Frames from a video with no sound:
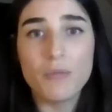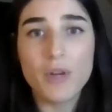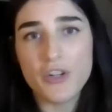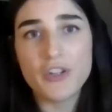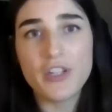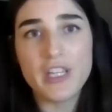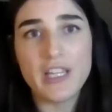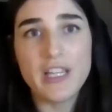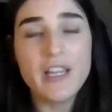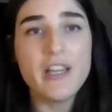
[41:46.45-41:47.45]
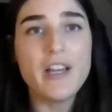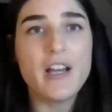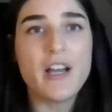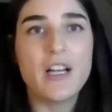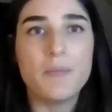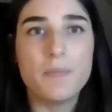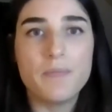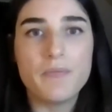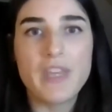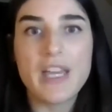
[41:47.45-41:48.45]
monarchy
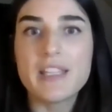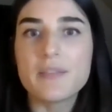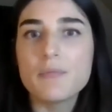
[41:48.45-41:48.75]
that is